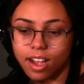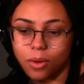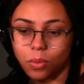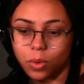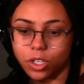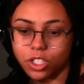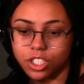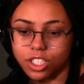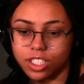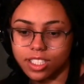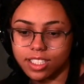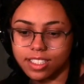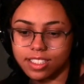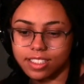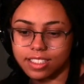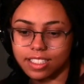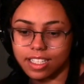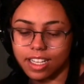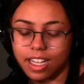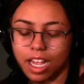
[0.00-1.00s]
which
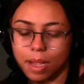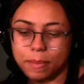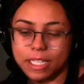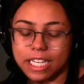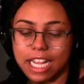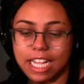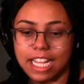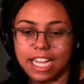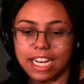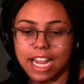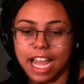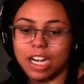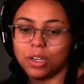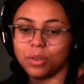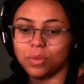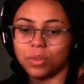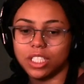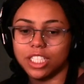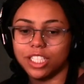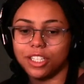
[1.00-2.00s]
is, I mean, again, I
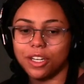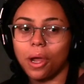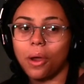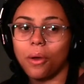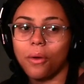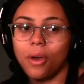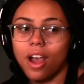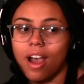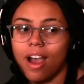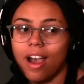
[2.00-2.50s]
don't really know